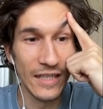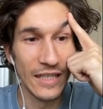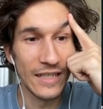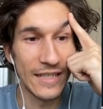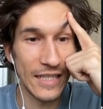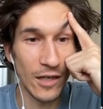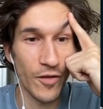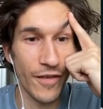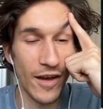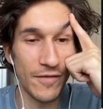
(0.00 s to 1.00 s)
South
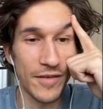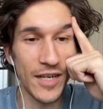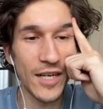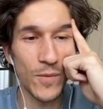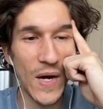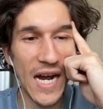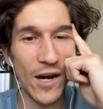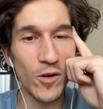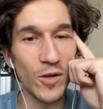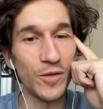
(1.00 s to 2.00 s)
Africa,
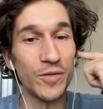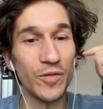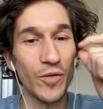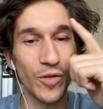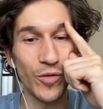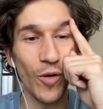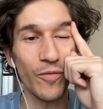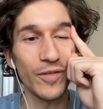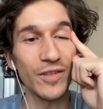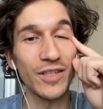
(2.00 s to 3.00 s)
wow. Not
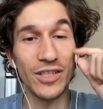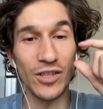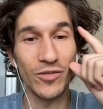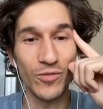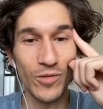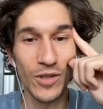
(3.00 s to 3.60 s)
often see you